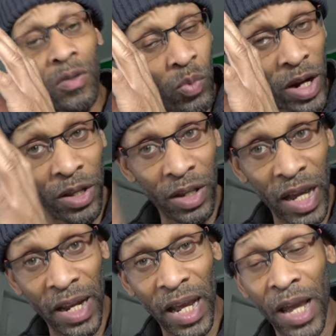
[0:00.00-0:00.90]
whether you
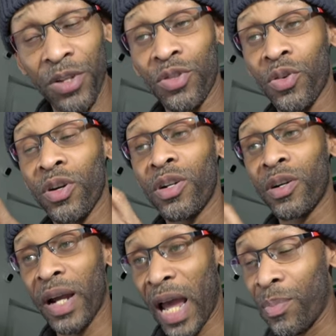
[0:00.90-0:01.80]
got Android
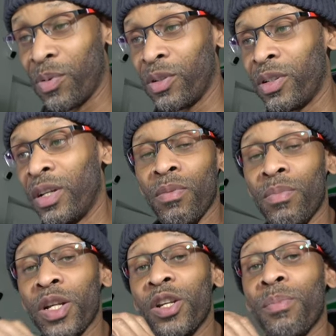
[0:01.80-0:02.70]
or Apple,
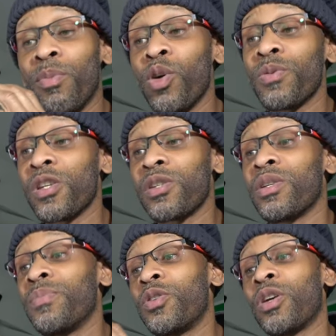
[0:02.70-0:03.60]
but the Abode
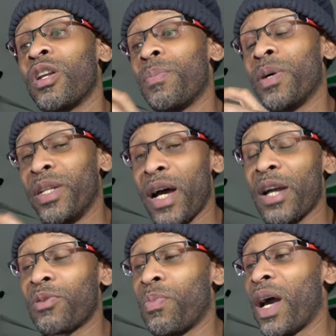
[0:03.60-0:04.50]
system took it up a
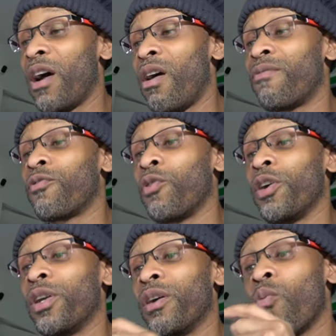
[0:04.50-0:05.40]
notch by
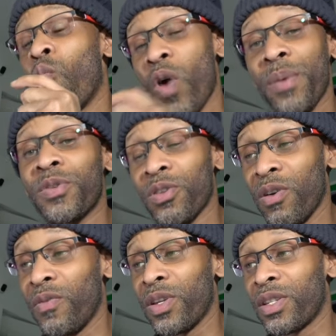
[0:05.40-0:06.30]
offering a web
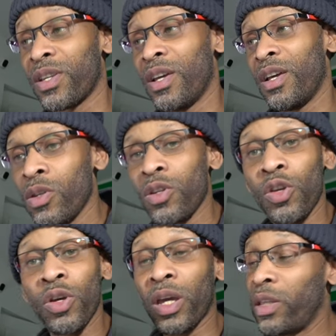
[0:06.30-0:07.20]
service. So
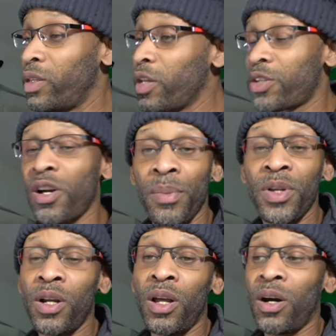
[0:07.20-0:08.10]
you can
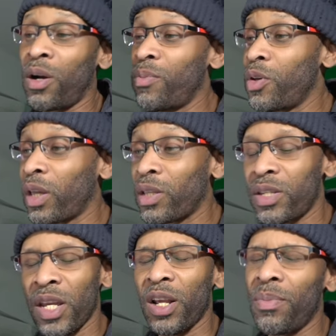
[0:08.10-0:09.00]
disarm the alarm, you can
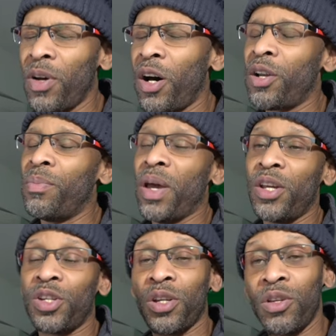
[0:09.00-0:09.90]
set up
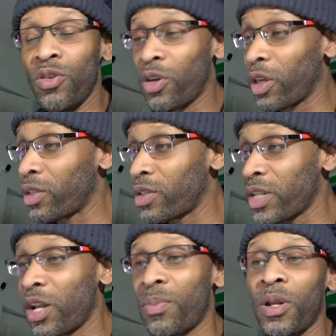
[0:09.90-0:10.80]
automation, you can
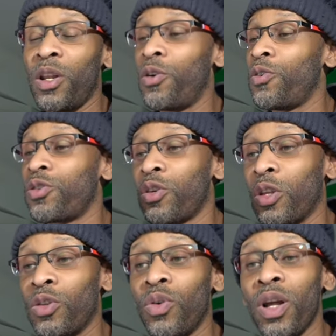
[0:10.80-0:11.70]
set up alerts, you
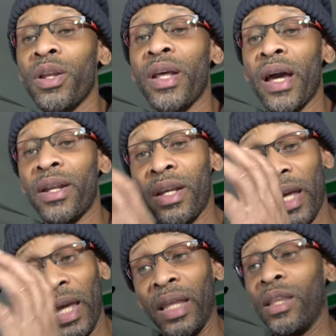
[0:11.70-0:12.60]
can do all of that
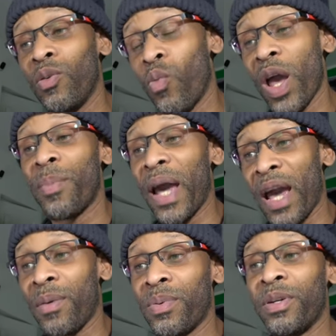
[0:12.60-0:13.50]
in the web
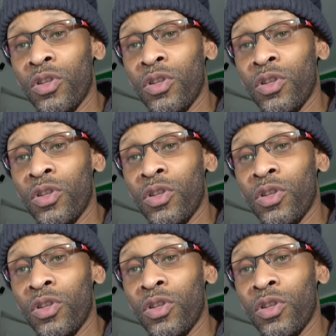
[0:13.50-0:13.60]
app,